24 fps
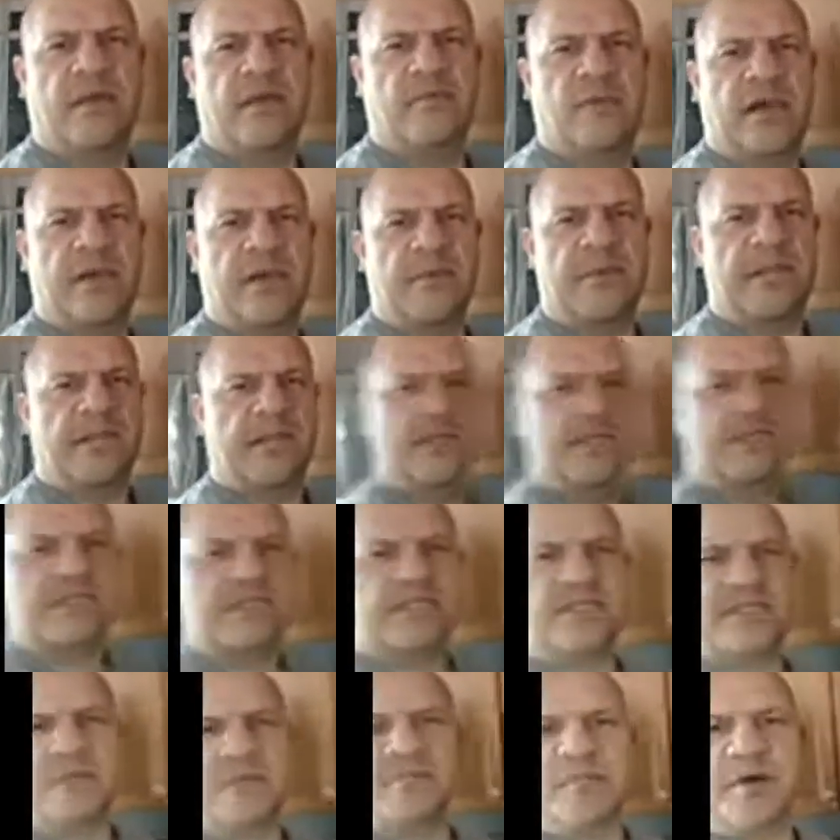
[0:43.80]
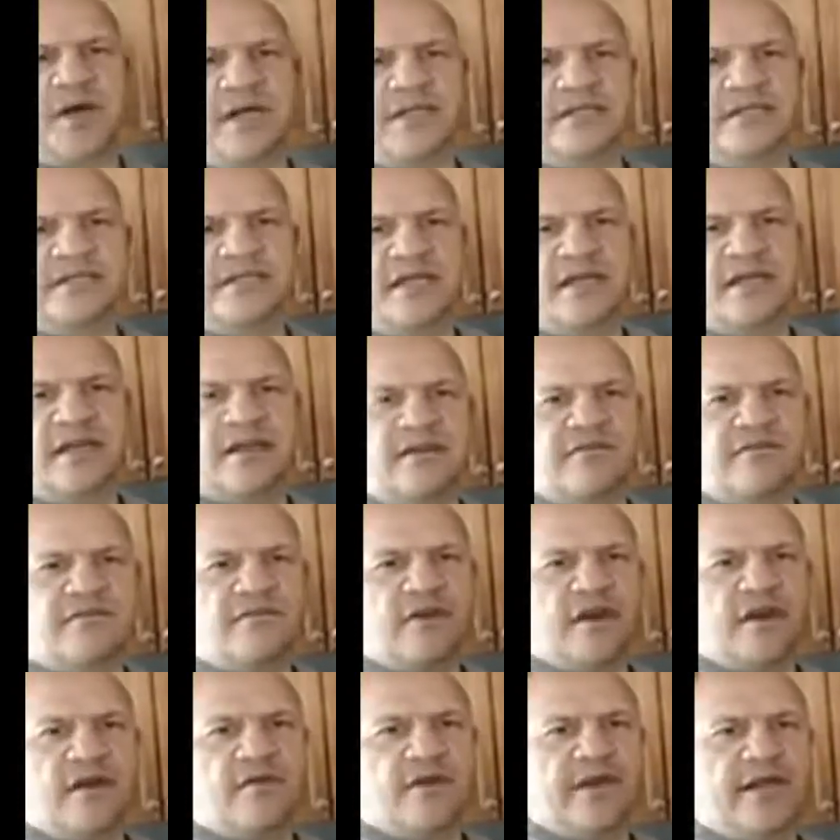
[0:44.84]
uh, recommend this Instant Pot uh, air
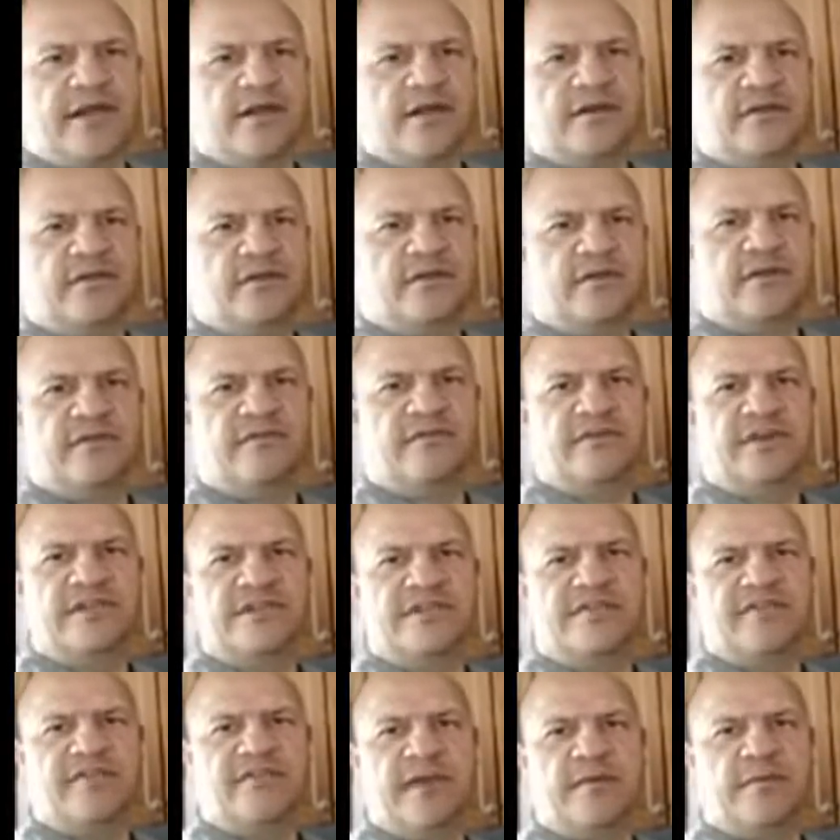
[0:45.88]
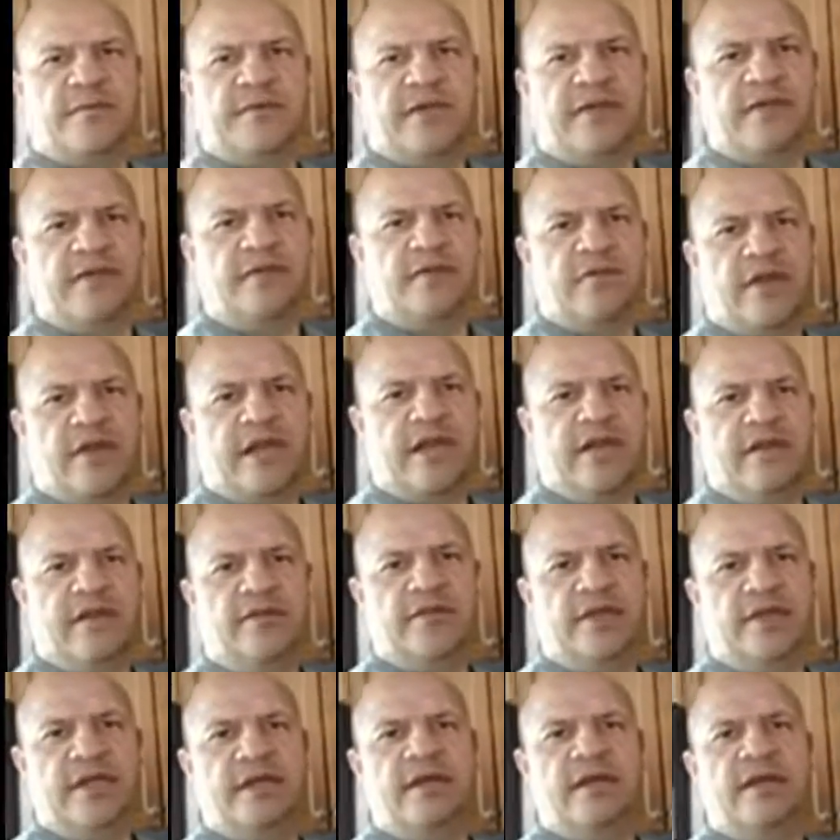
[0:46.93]
fryer right here to friends and family. Great
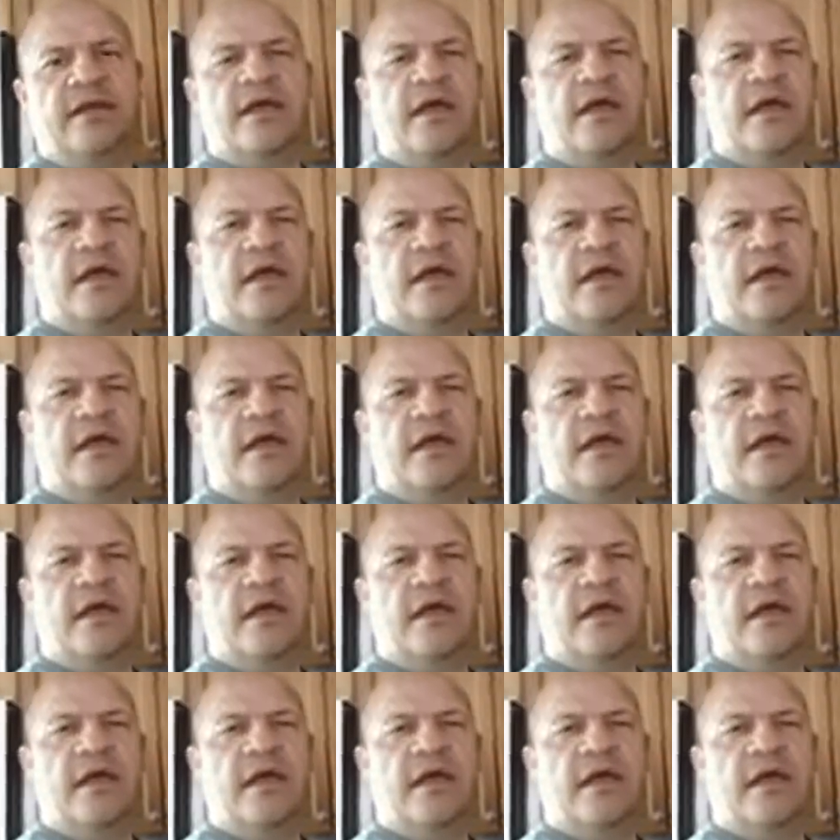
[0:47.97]
unit.